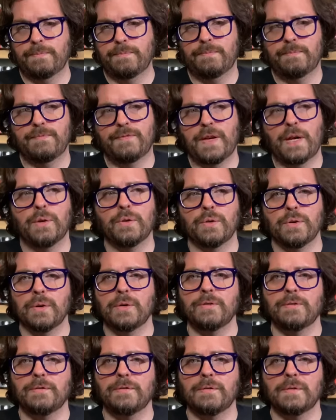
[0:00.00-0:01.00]
founder
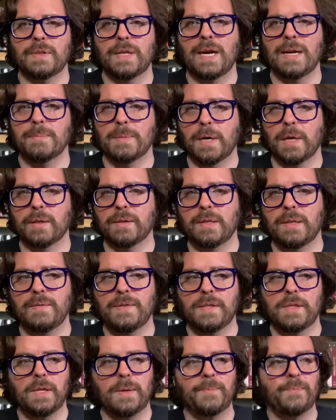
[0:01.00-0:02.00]
of Diabolic
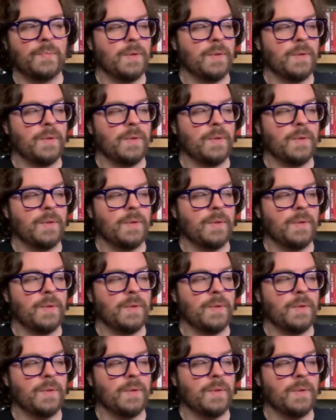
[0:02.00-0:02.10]
DVD.